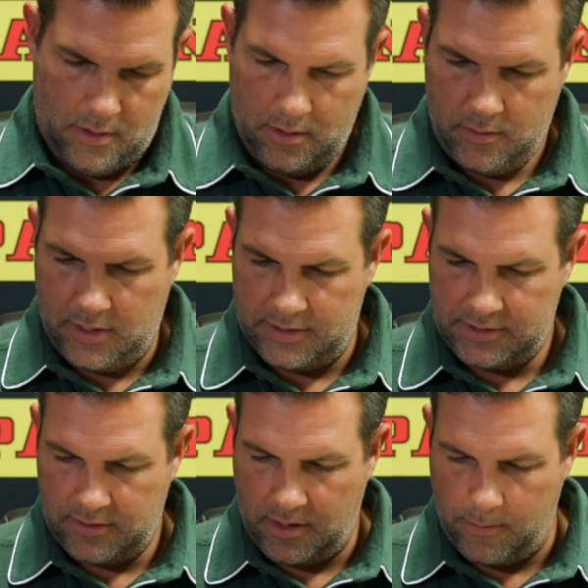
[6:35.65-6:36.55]
Okay,
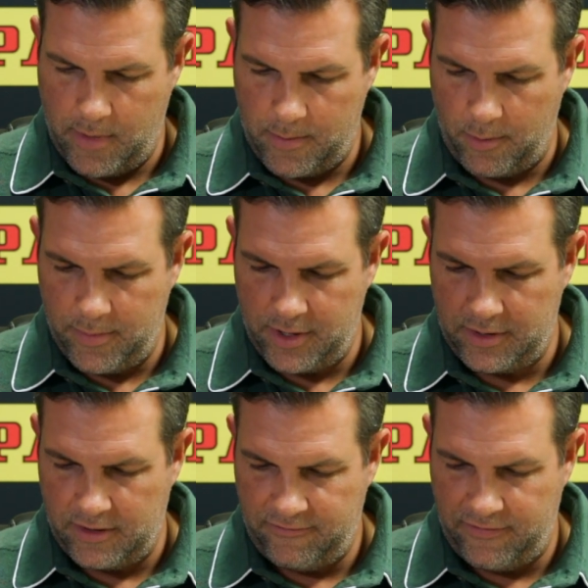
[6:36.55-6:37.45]
so we had
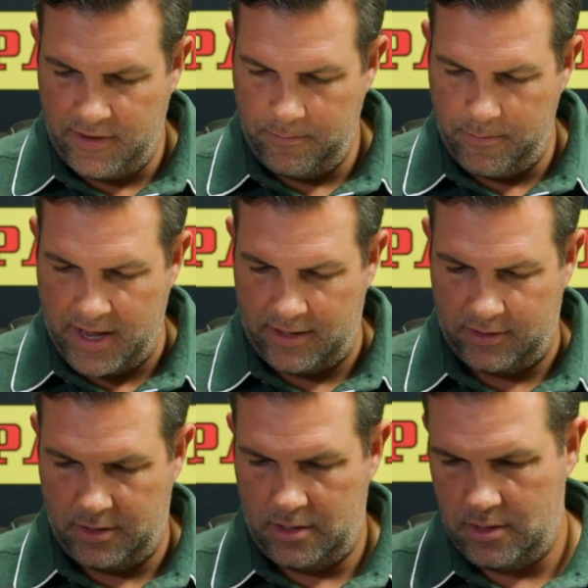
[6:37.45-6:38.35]
memorabilia, Finn
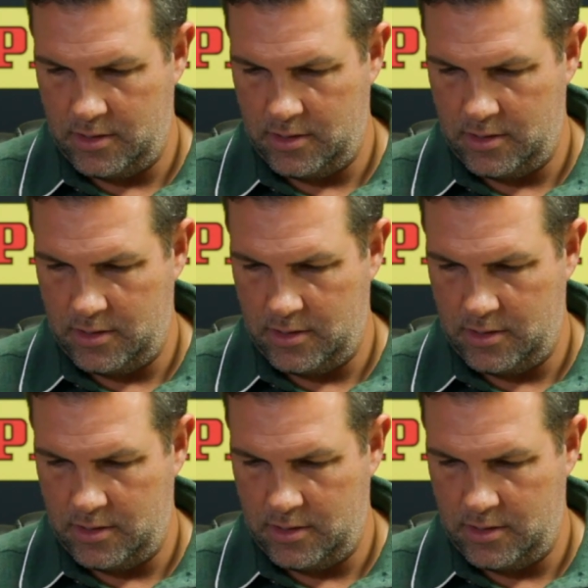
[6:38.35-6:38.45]
Balor.